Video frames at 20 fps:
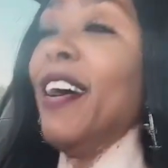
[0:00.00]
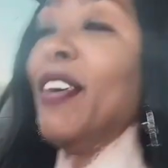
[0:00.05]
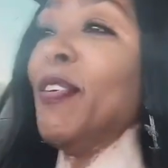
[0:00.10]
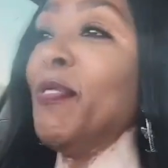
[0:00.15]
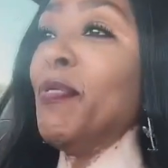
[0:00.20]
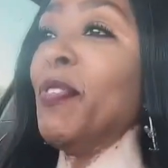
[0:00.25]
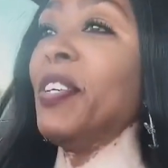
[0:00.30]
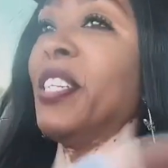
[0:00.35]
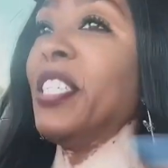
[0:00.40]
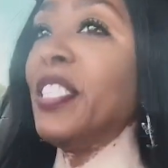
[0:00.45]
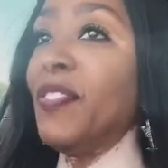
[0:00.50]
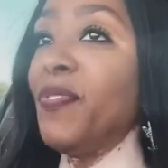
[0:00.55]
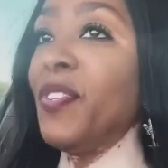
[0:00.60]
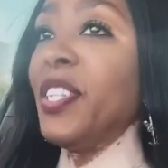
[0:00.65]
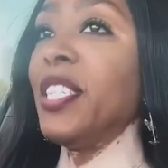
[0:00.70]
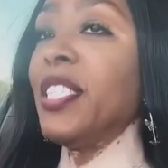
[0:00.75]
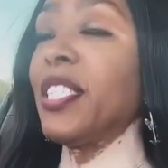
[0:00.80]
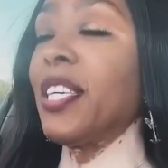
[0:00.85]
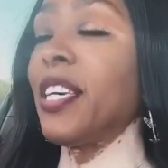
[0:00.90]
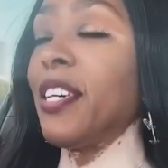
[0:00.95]
But it's
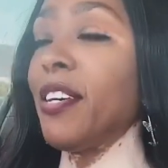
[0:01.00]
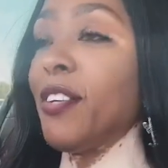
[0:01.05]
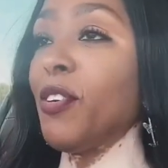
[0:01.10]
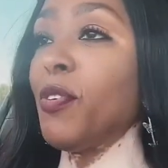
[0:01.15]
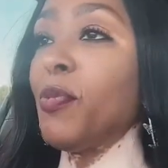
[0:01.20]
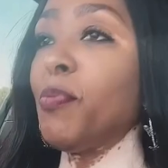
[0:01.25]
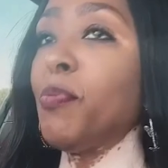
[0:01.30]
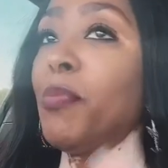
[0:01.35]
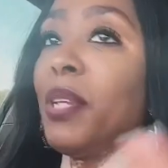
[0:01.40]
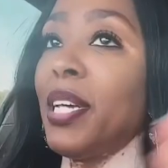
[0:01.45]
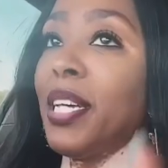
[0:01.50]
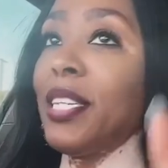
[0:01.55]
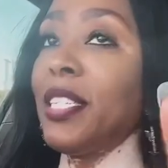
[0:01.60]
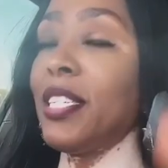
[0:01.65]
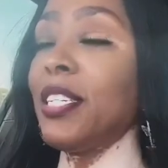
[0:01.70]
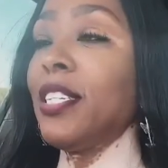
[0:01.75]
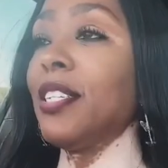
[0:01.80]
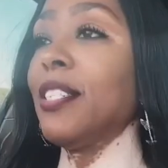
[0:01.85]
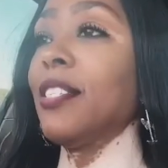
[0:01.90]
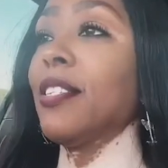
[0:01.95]
Vince Gill.
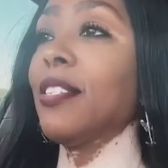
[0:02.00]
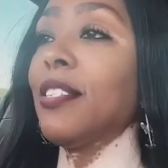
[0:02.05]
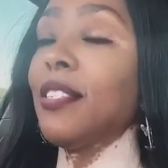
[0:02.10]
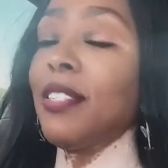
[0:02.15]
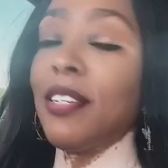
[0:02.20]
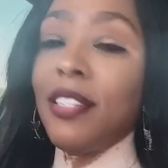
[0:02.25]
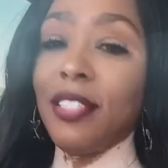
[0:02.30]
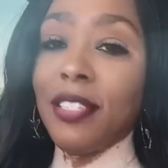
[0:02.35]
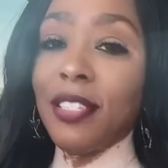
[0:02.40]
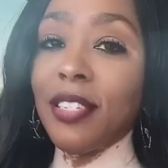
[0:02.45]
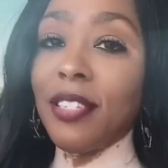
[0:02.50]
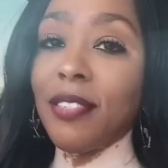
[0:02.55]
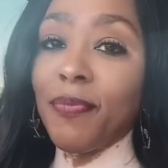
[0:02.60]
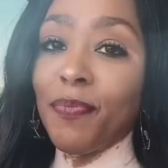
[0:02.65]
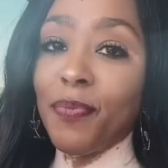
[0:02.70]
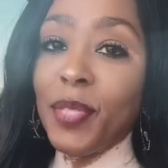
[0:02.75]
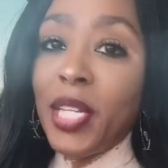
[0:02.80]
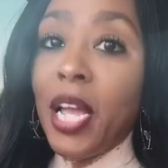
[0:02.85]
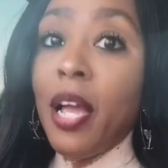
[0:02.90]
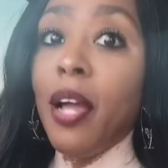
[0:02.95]
Blessed Jesus. He's
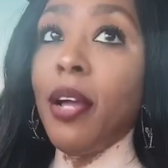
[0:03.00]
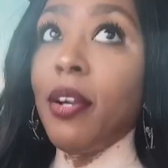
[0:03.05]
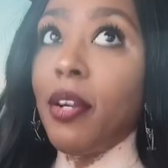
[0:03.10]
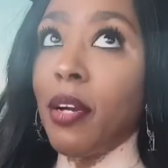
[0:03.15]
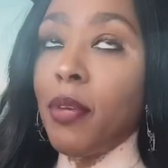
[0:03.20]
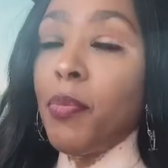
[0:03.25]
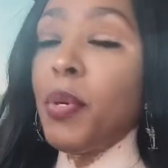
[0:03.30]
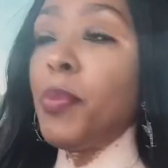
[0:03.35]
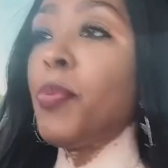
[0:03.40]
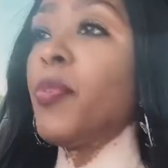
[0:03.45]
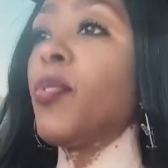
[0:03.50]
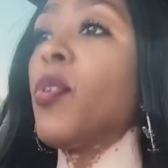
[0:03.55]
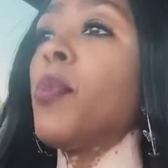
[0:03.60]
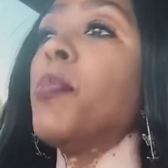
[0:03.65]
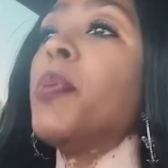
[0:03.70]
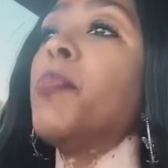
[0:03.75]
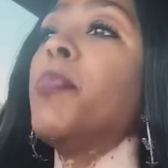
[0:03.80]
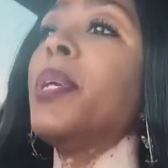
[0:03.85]
going to be performing.